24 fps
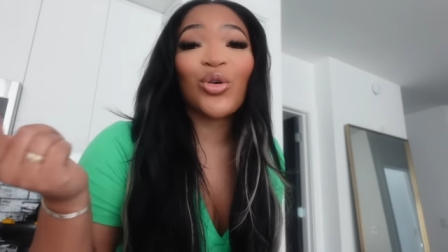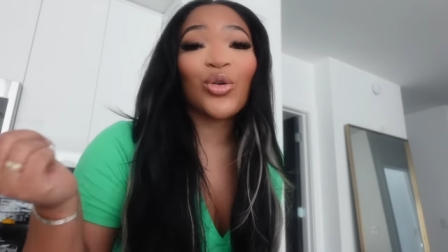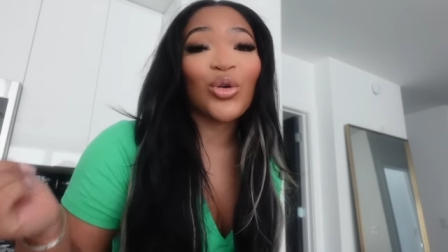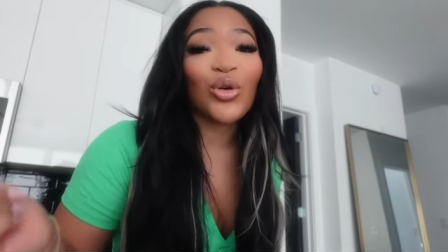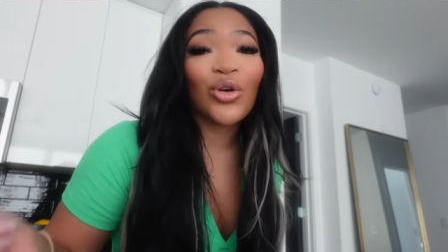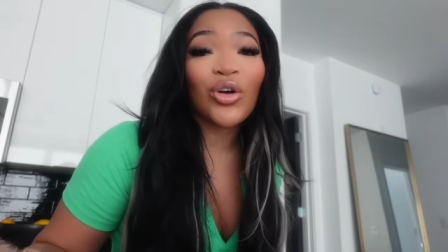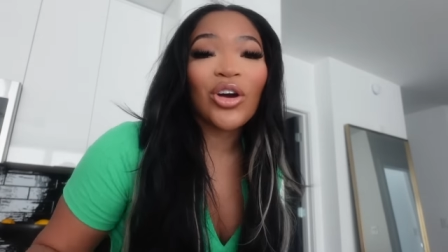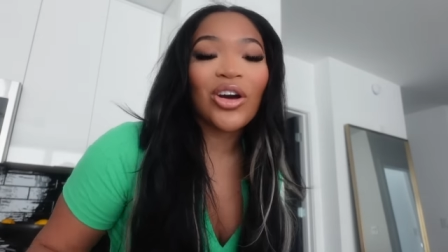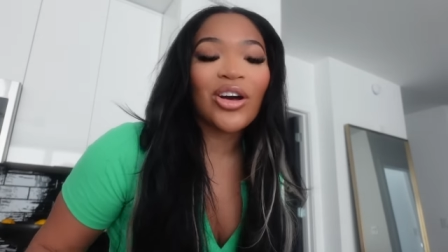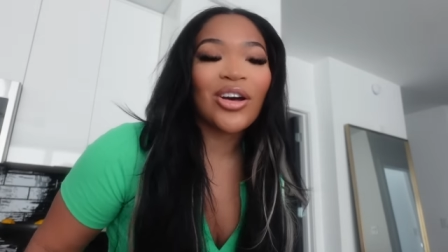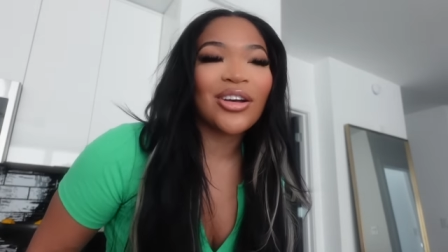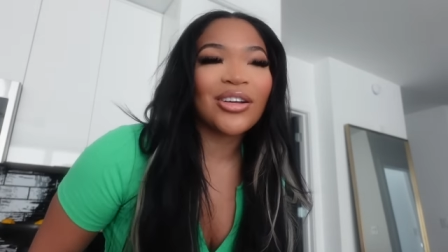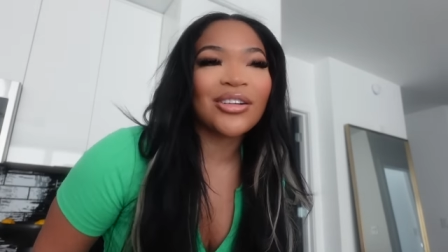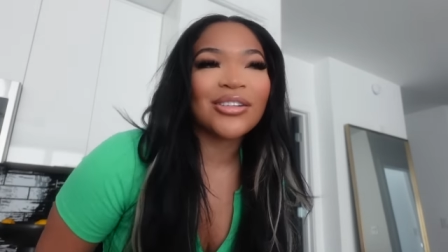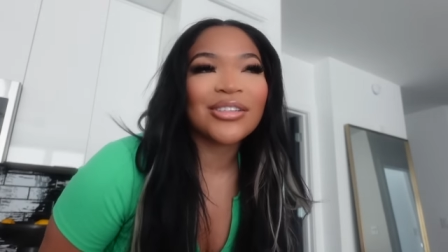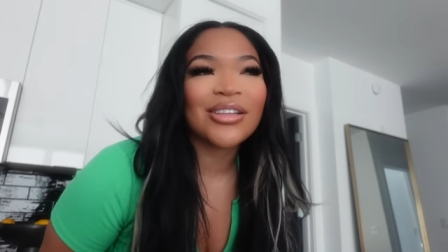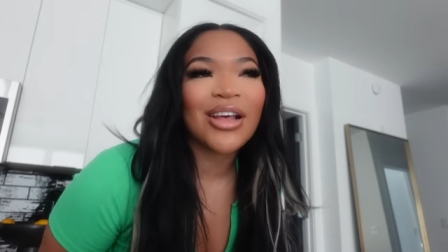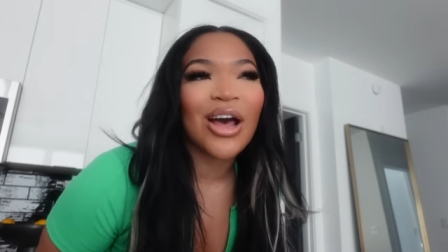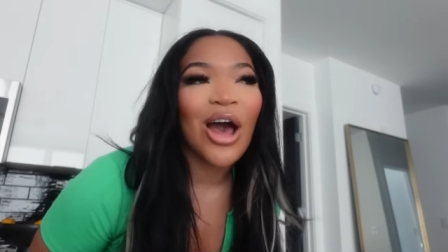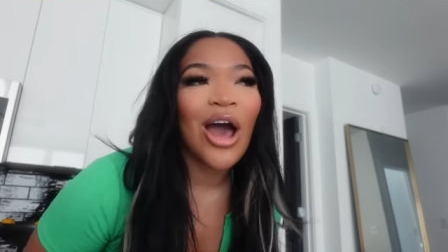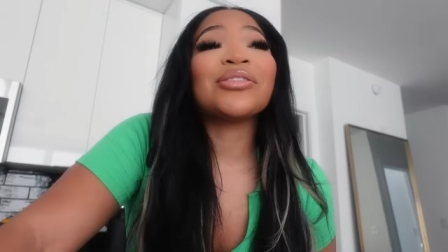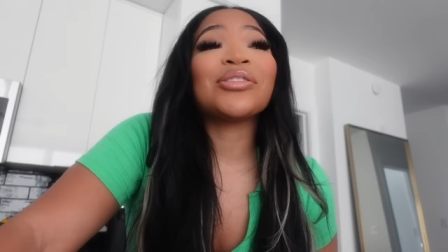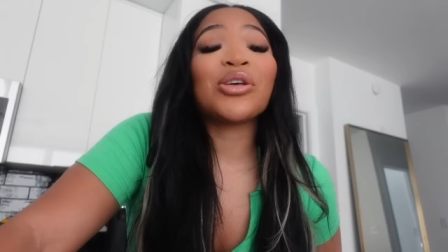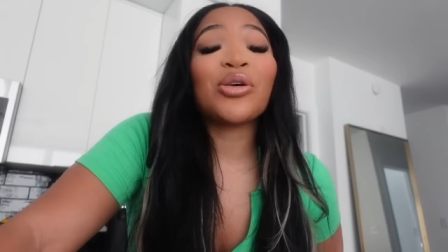girls
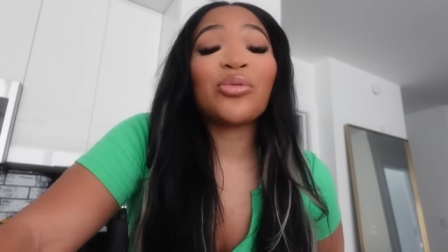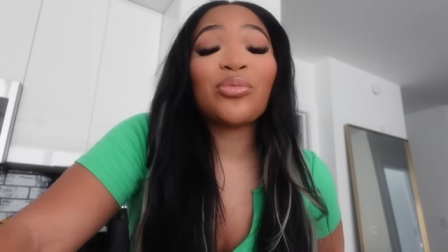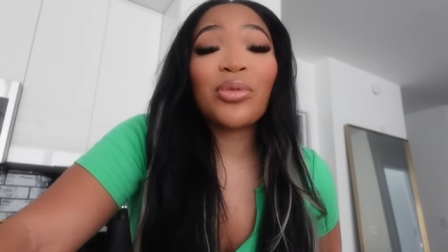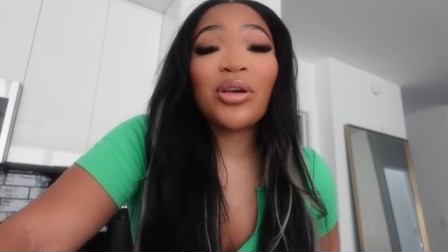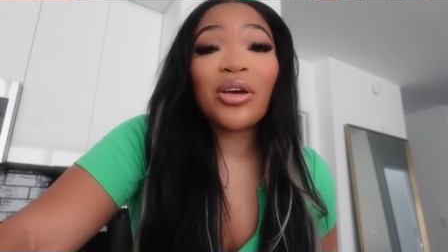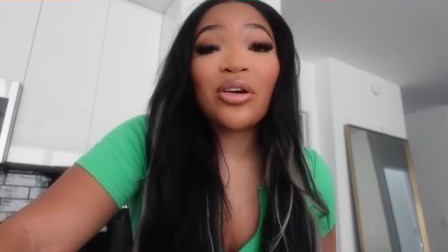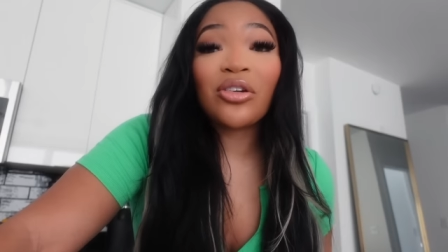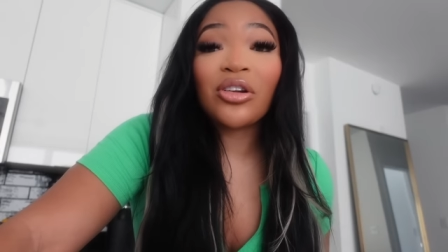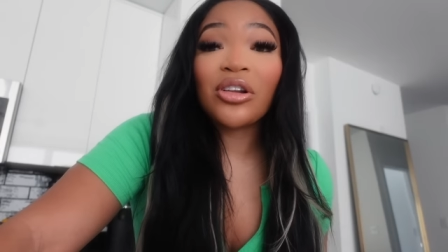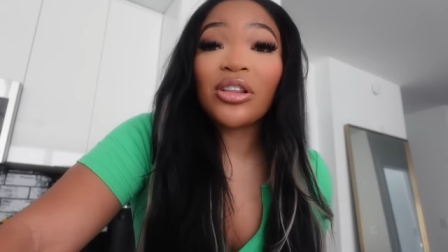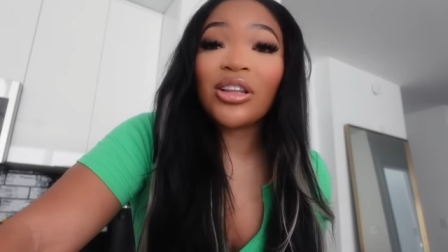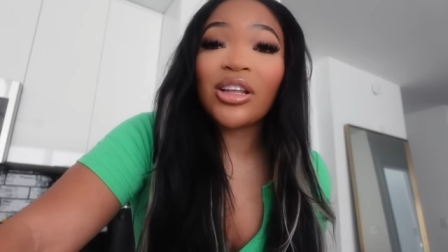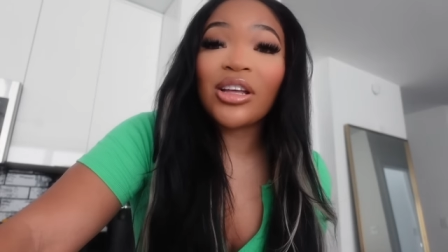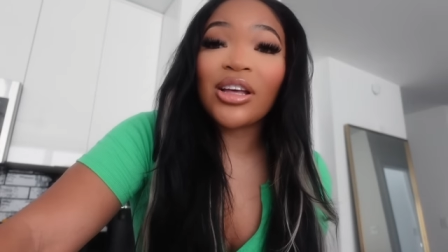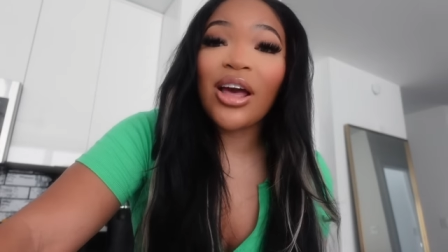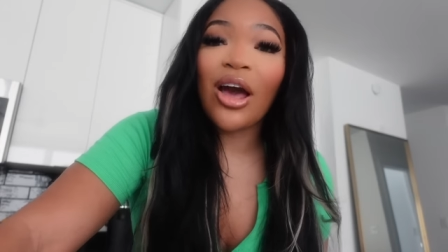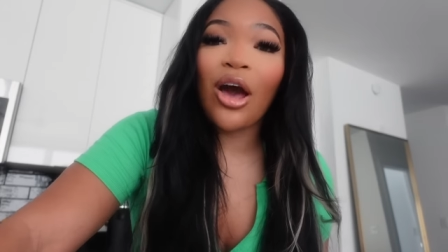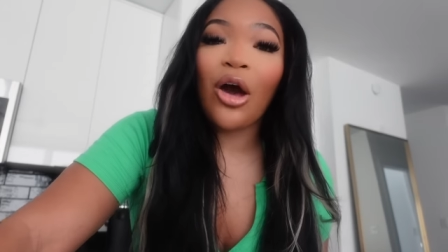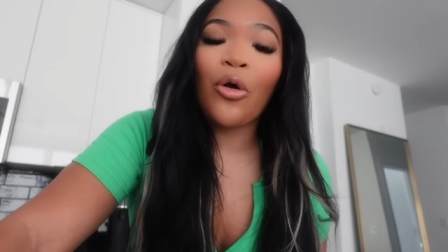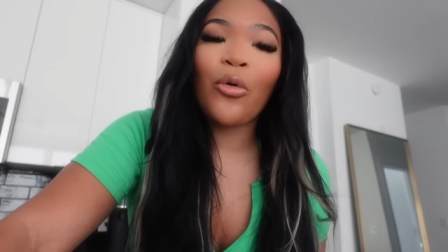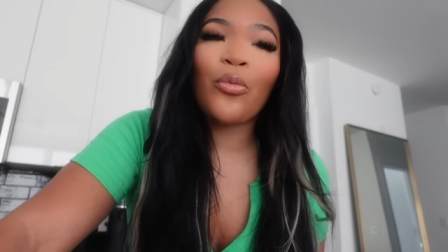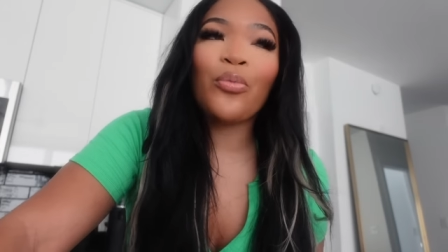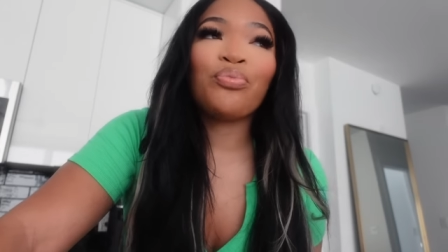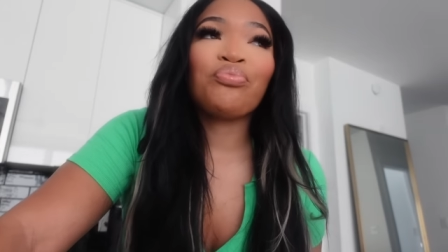so be on the
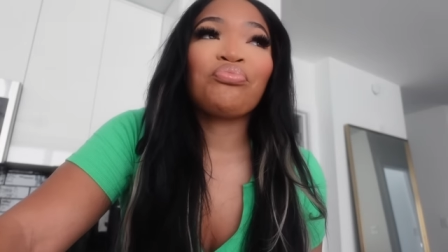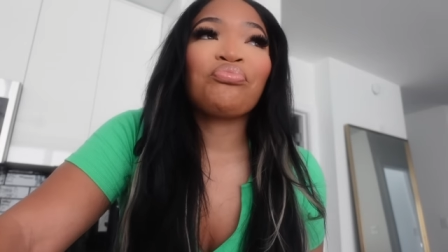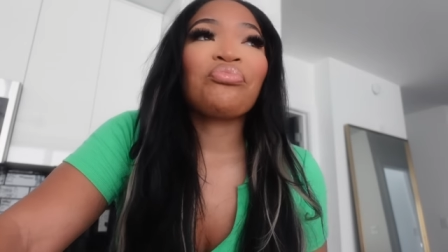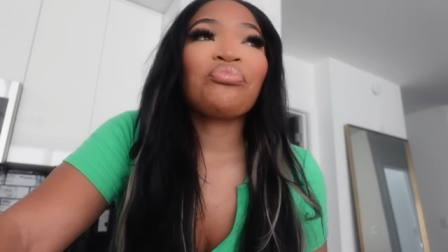lookout